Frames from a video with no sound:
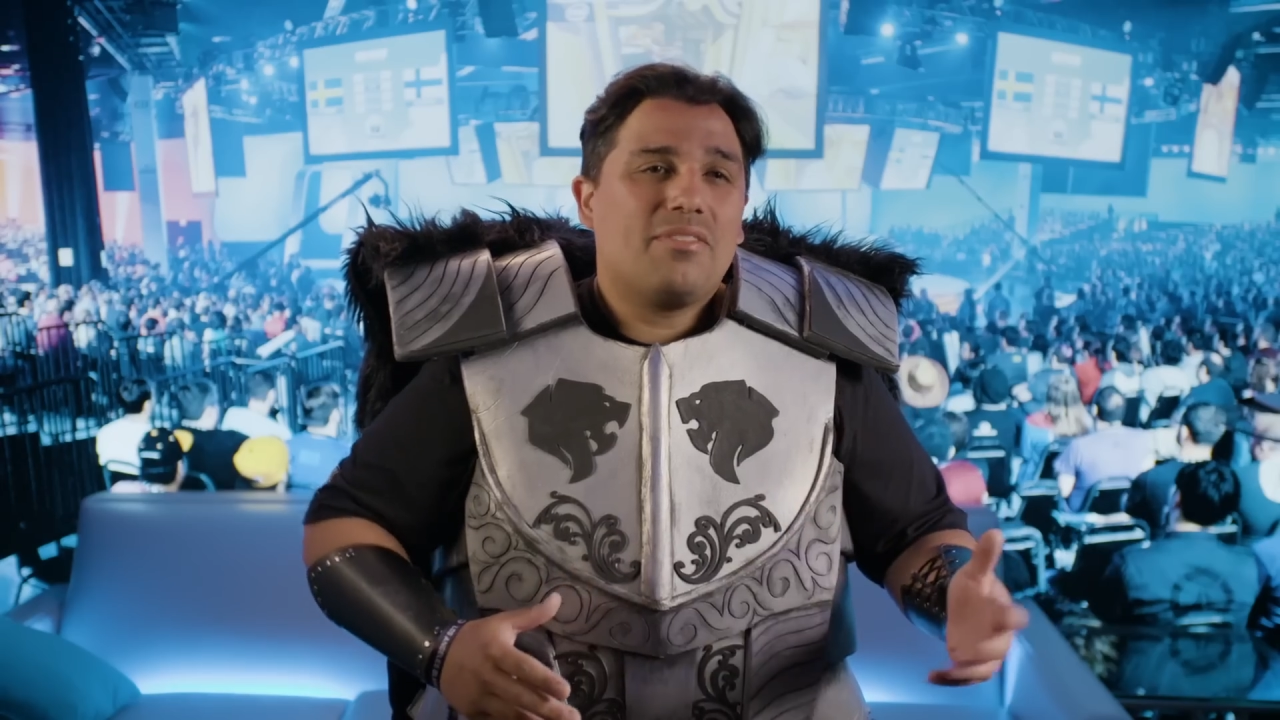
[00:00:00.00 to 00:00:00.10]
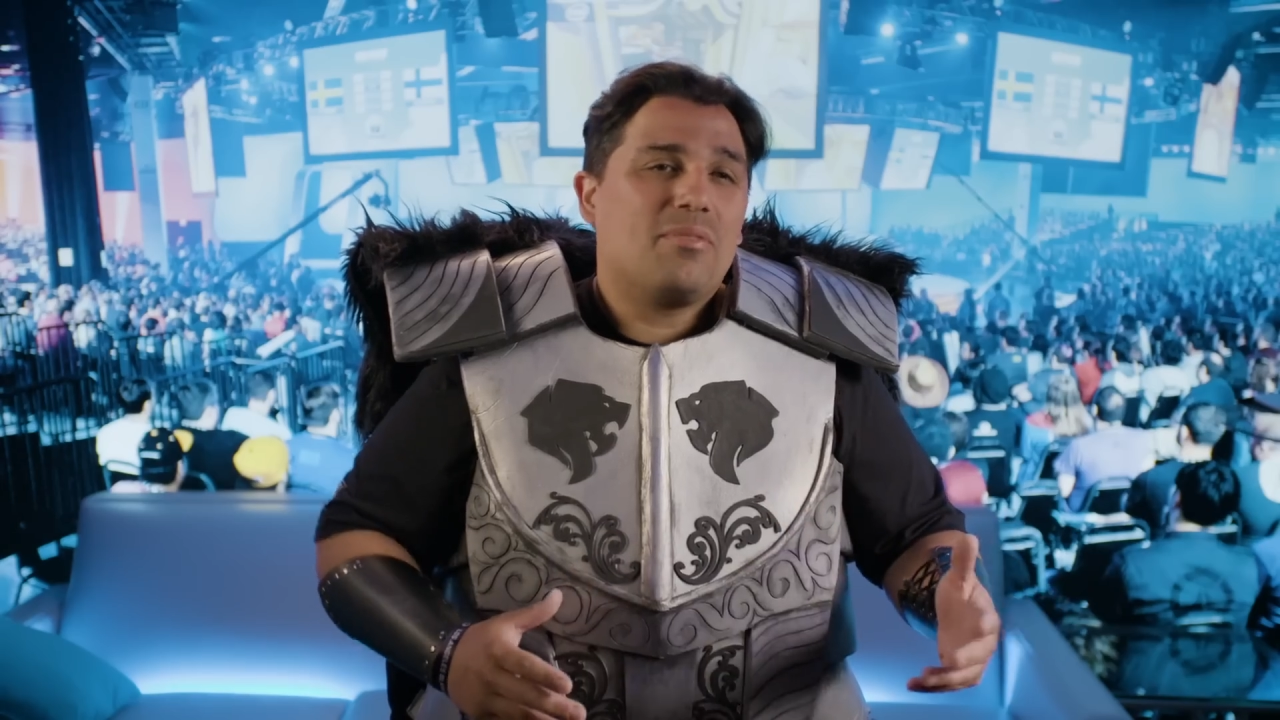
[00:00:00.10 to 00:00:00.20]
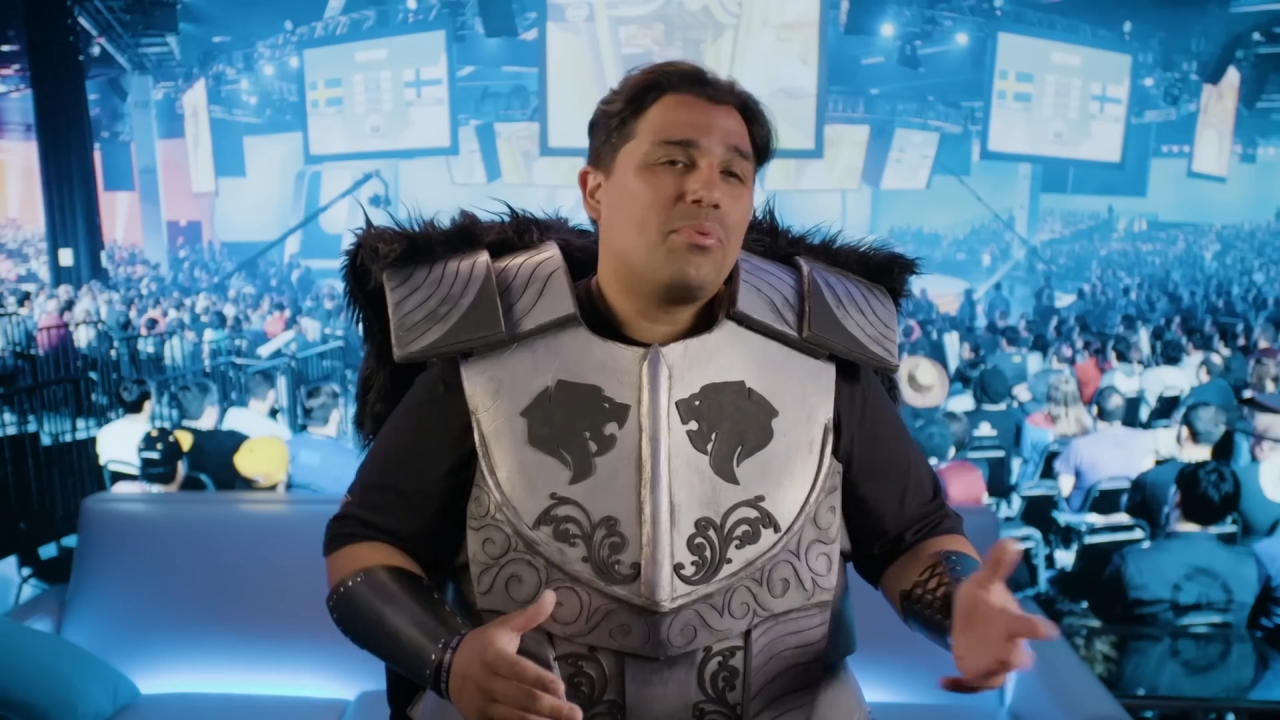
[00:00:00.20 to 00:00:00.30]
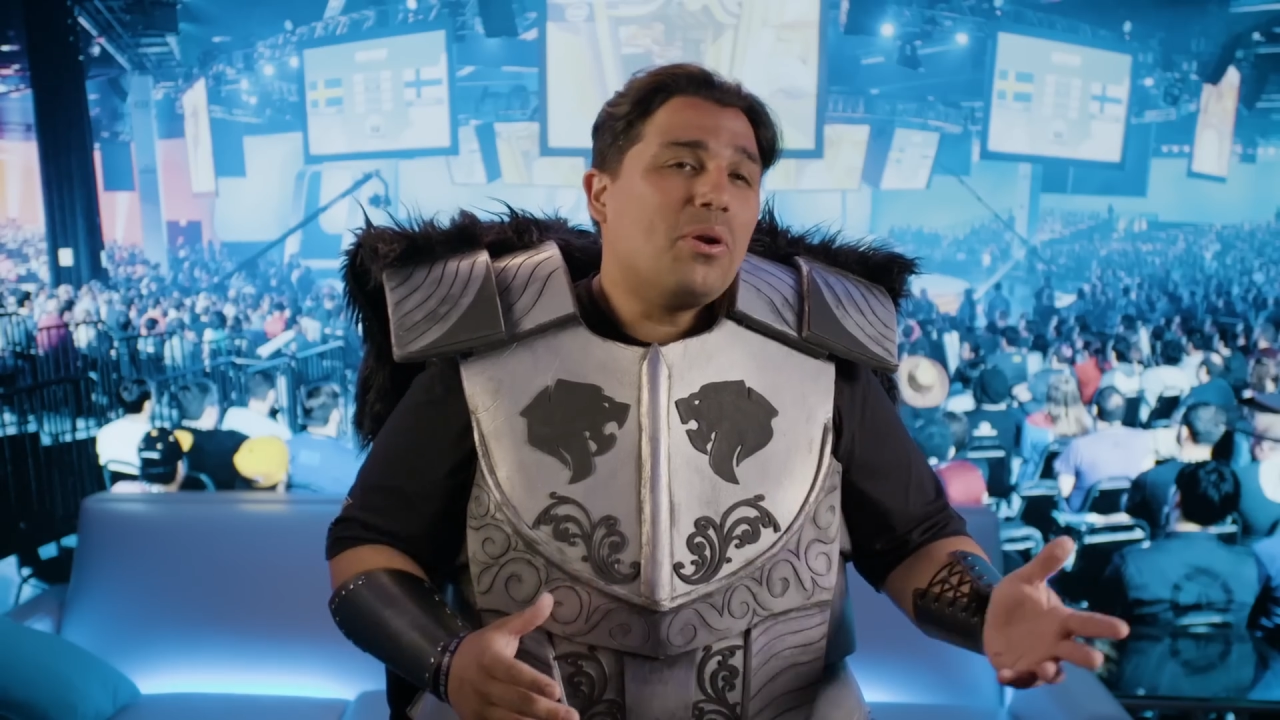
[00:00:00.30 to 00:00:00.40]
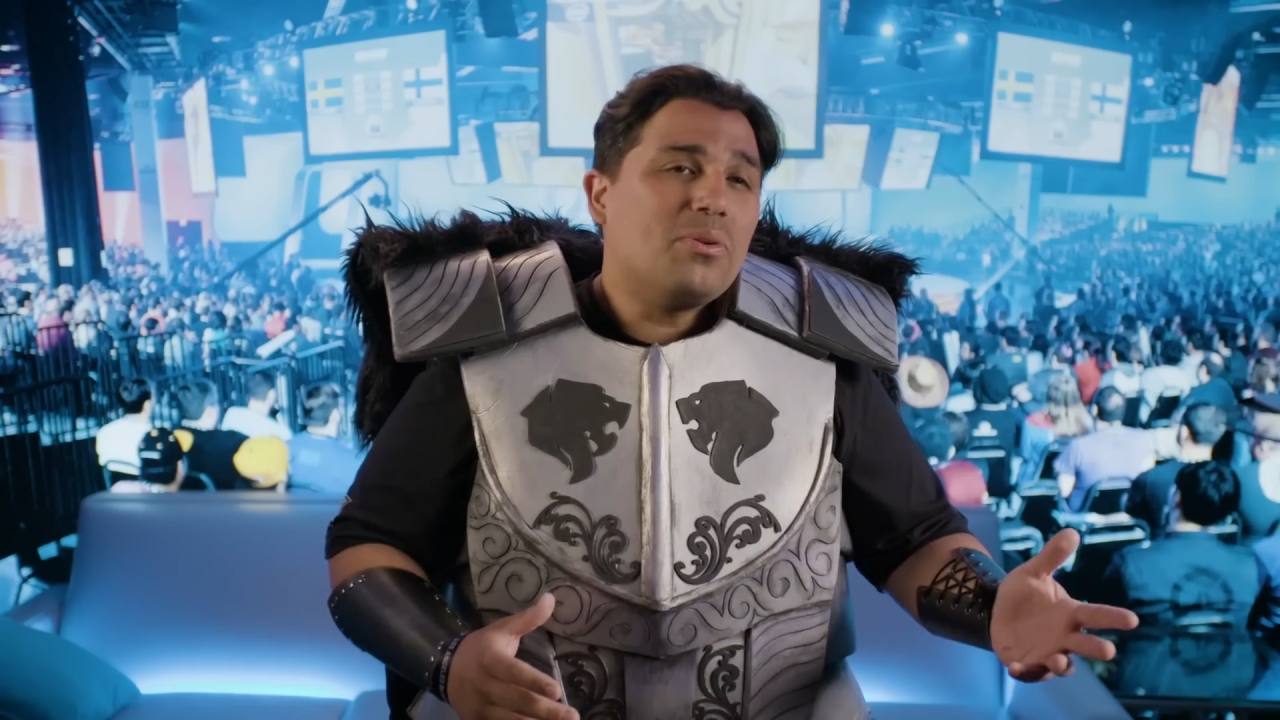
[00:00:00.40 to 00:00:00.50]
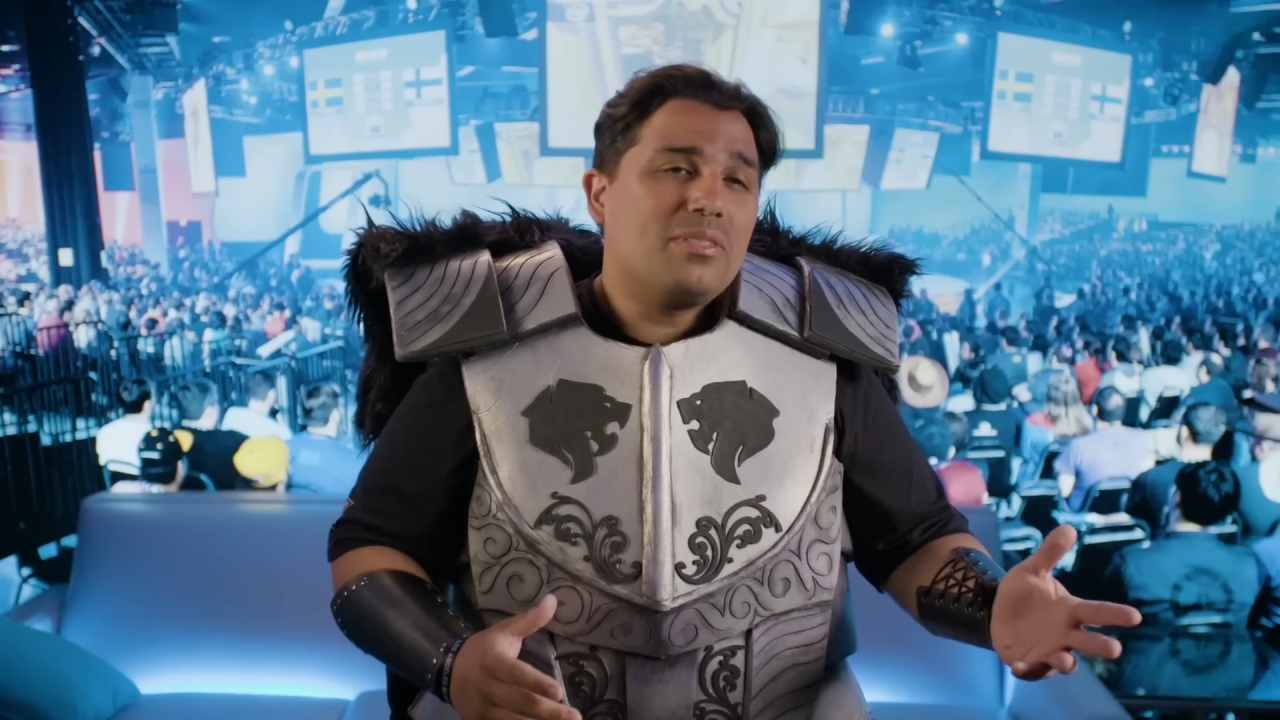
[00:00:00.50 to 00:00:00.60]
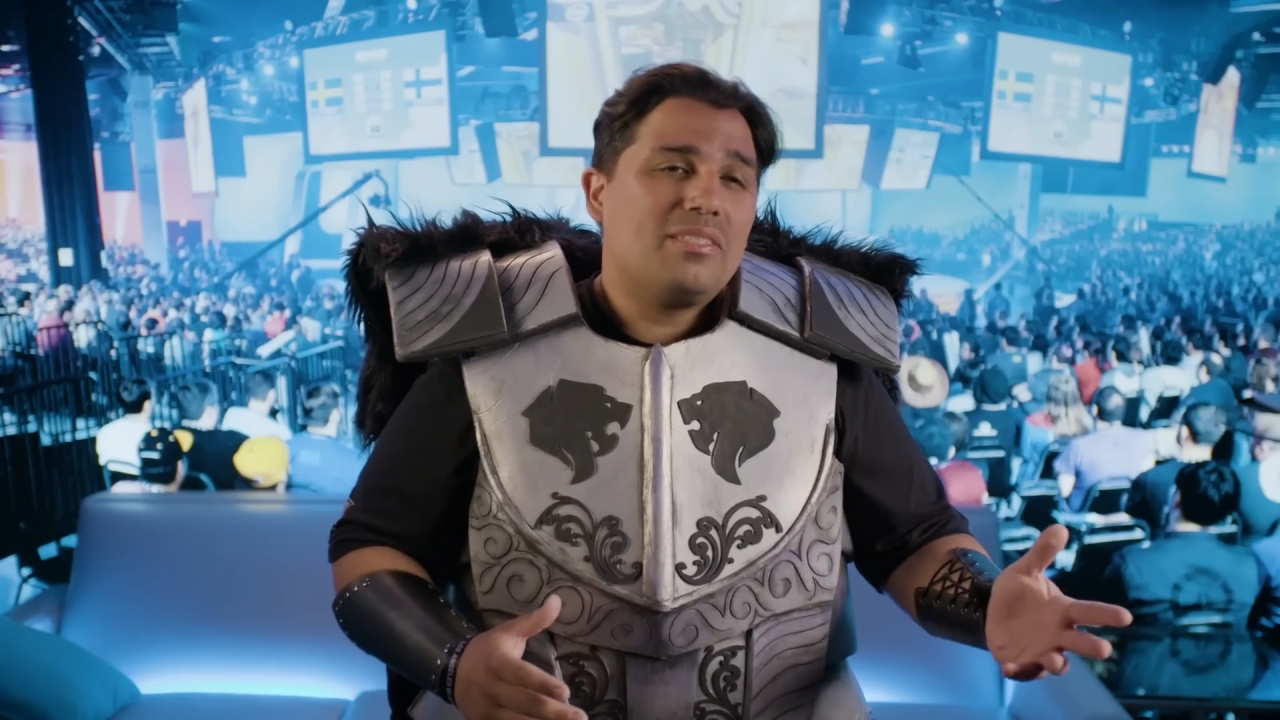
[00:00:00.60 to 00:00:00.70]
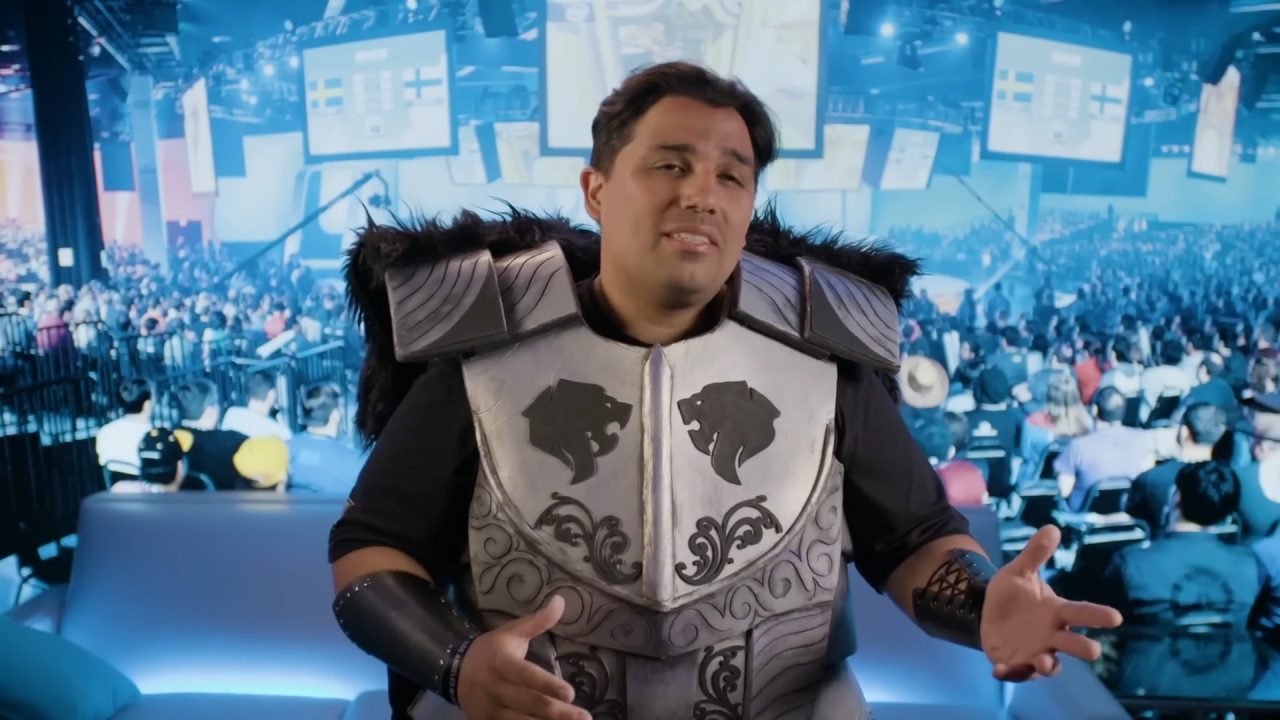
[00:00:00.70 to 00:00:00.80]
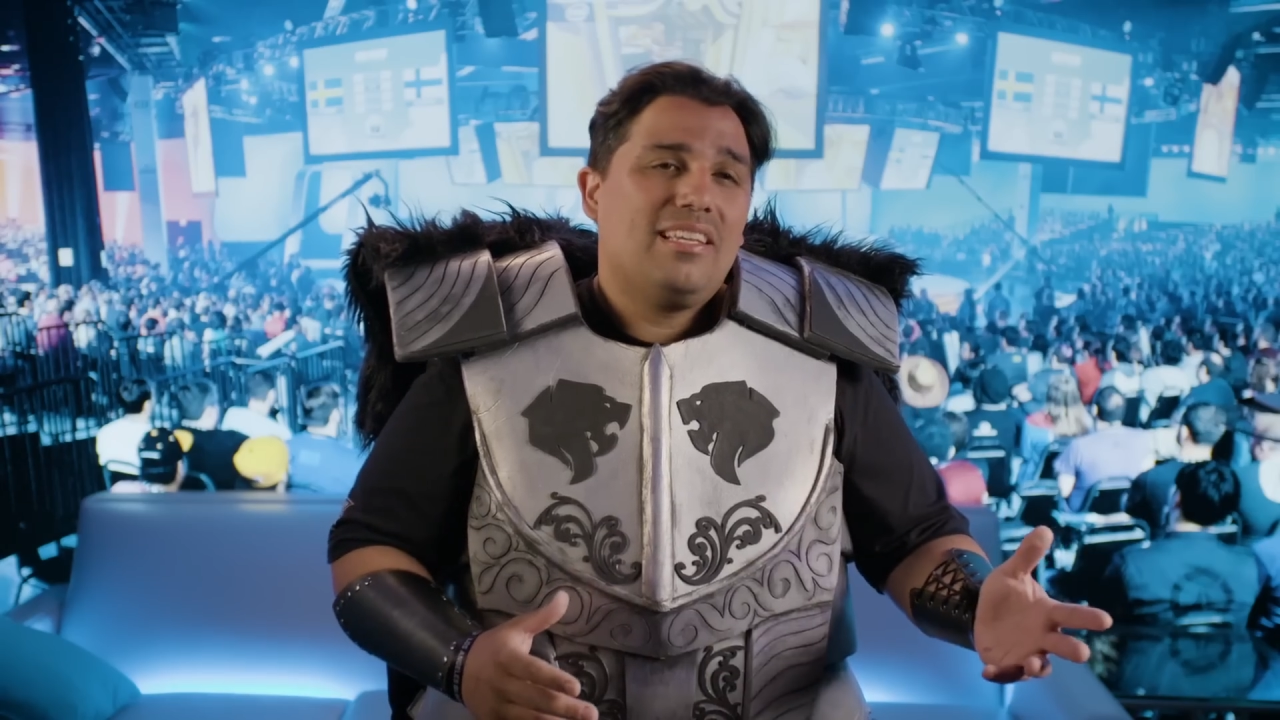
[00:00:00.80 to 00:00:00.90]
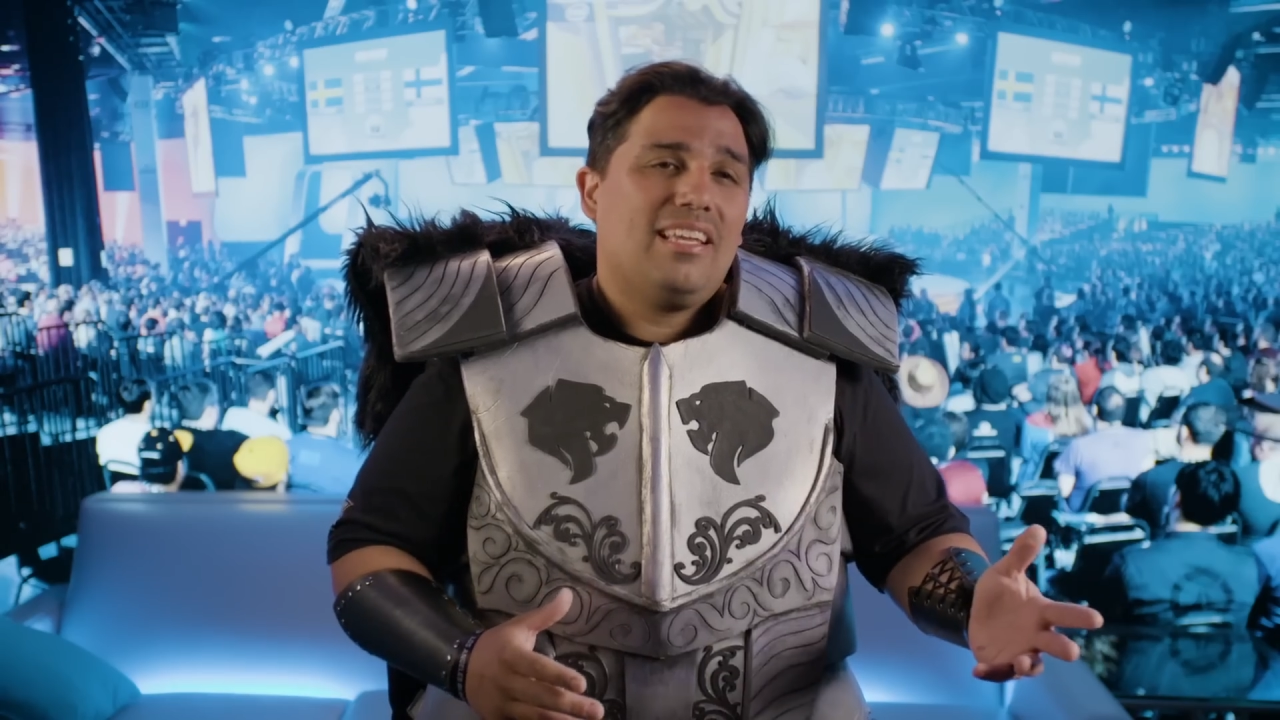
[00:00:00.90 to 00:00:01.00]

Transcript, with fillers: the pros,